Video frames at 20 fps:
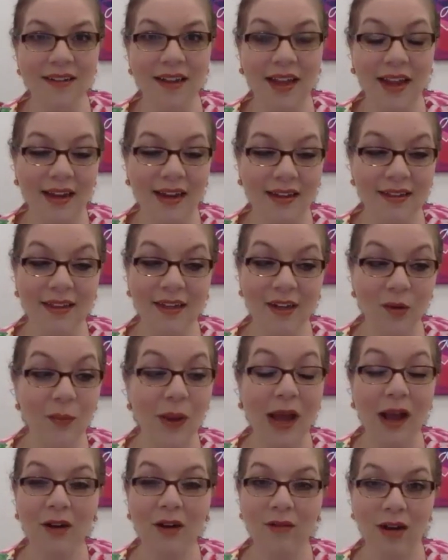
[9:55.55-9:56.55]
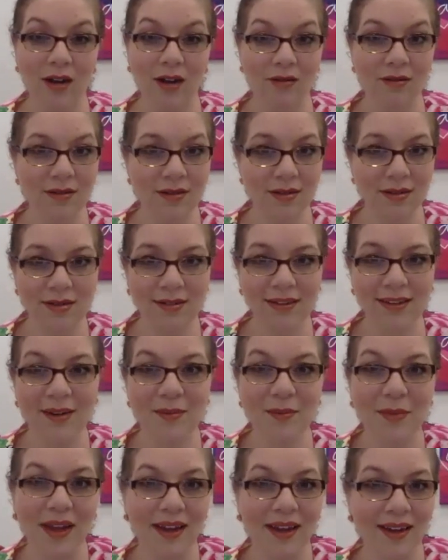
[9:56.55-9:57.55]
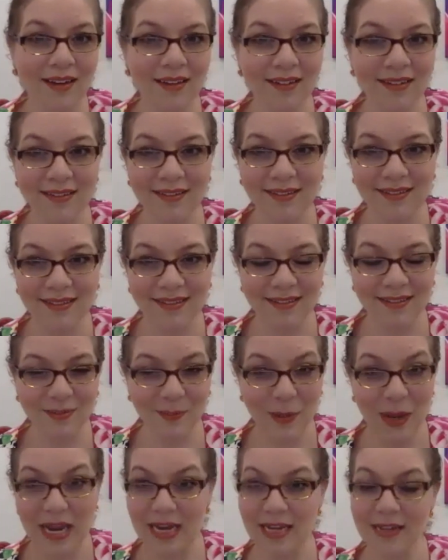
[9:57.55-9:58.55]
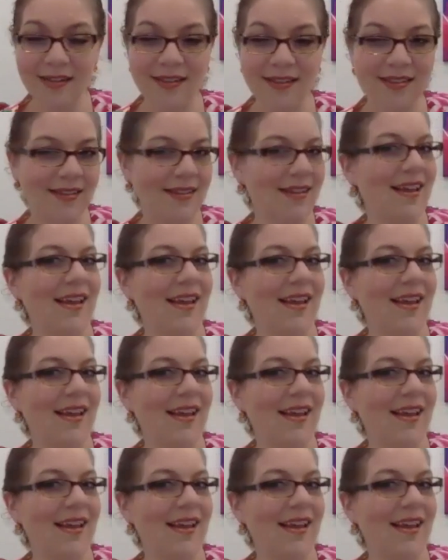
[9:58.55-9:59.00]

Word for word: a clear background in my space.